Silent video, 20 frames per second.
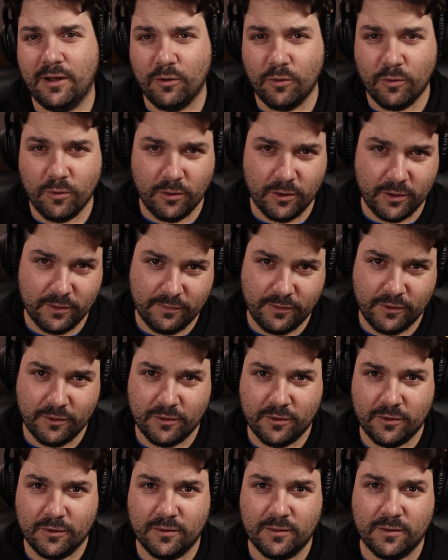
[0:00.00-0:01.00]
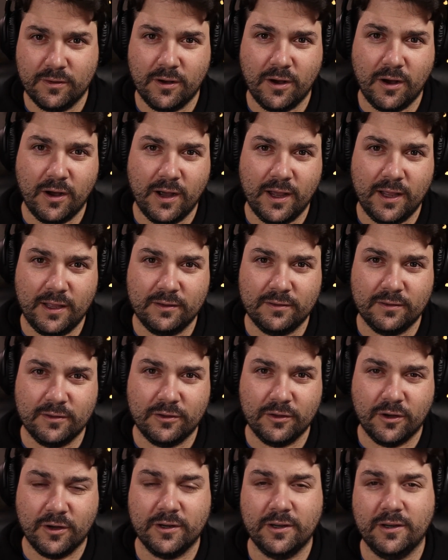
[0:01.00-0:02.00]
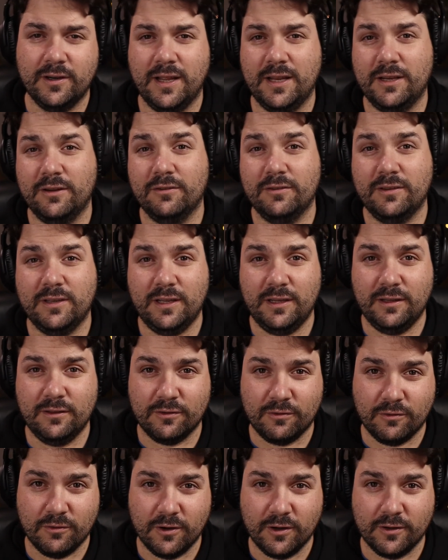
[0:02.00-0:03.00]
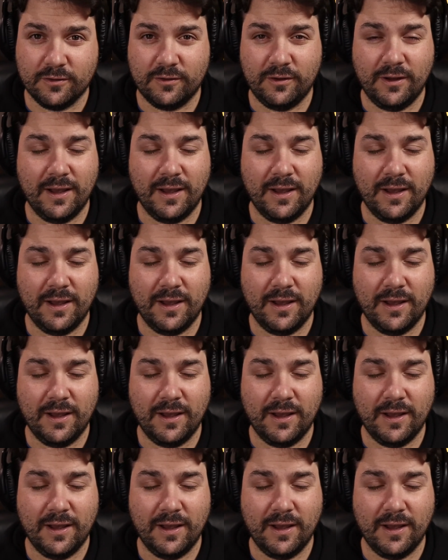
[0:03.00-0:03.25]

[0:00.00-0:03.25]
all of your I's dotted and your T's crossed.